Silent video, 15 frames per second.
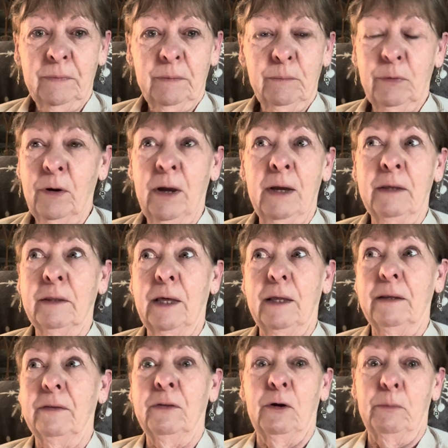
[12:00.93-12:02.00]
praying
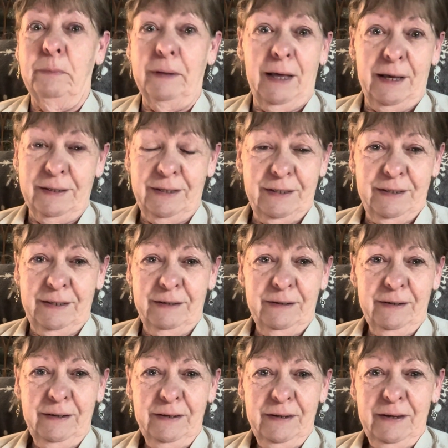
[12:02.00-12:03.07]
that they're blessed
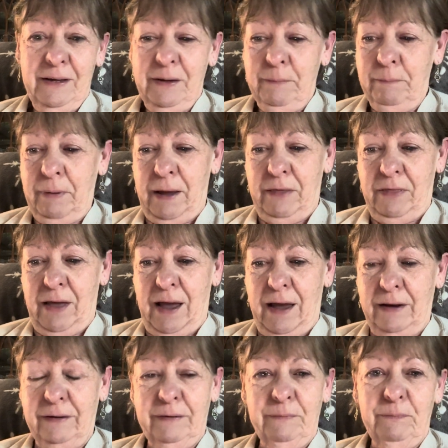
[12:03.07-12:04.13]
by that.
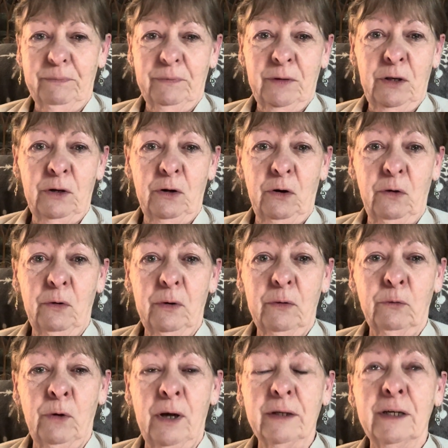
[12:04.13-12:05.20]

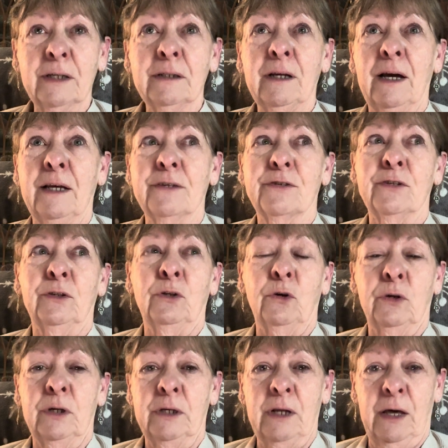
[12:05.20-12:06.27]
Recognize the
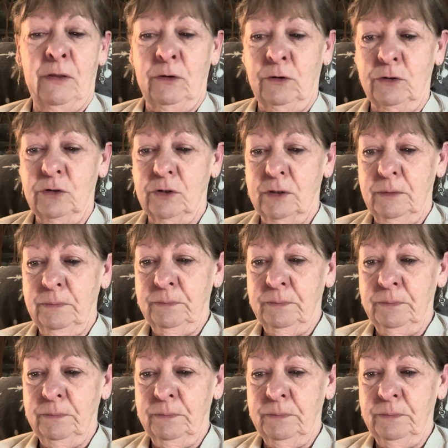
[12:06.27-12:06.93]
Lord in others.